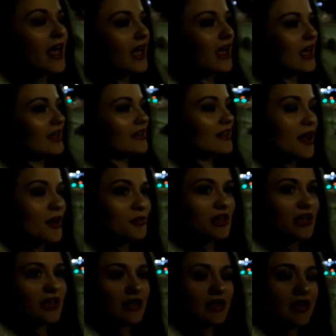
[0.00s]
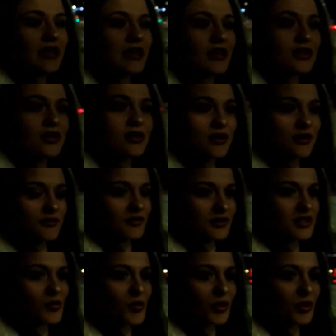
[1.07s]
and I'm a little nervous